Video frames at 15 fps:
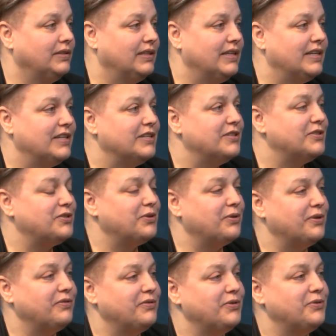Okay. So
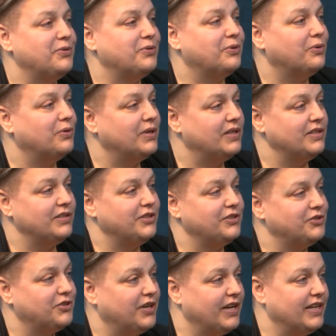if you do go in and you're
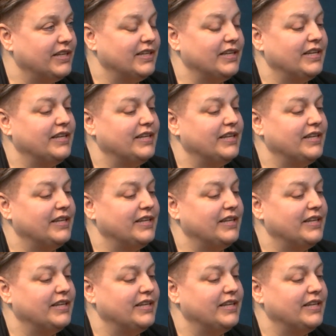trying it,